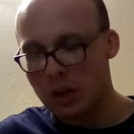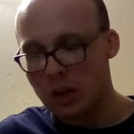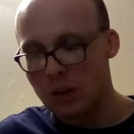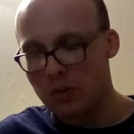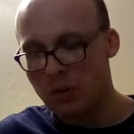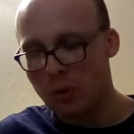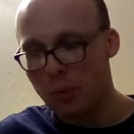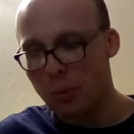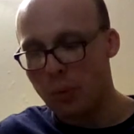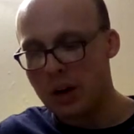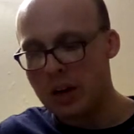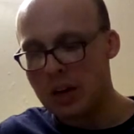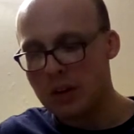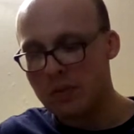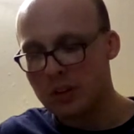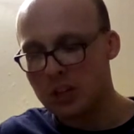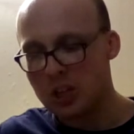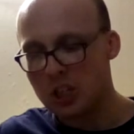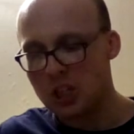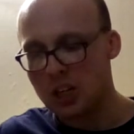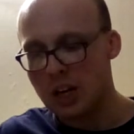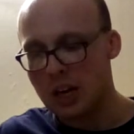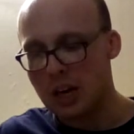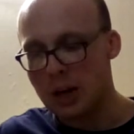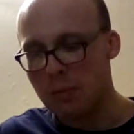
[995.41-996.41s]
the way of a
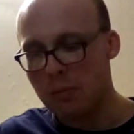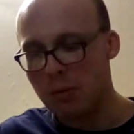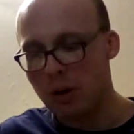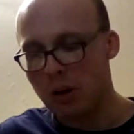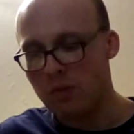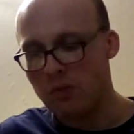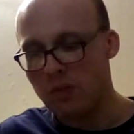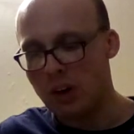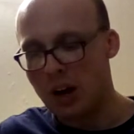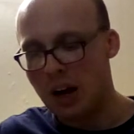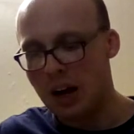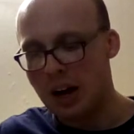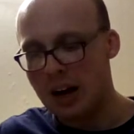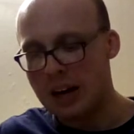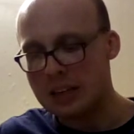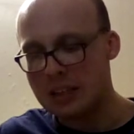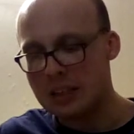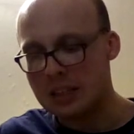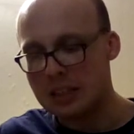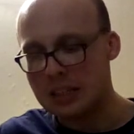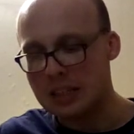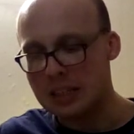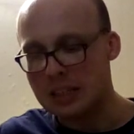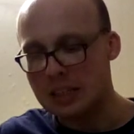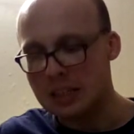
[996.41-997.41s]
ship on the high
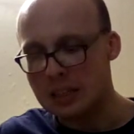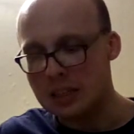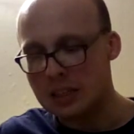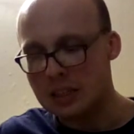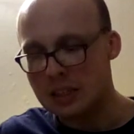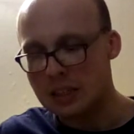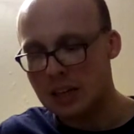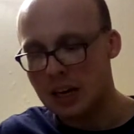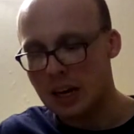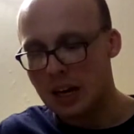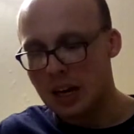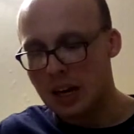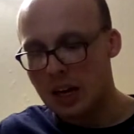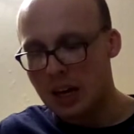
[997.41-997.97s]
seas,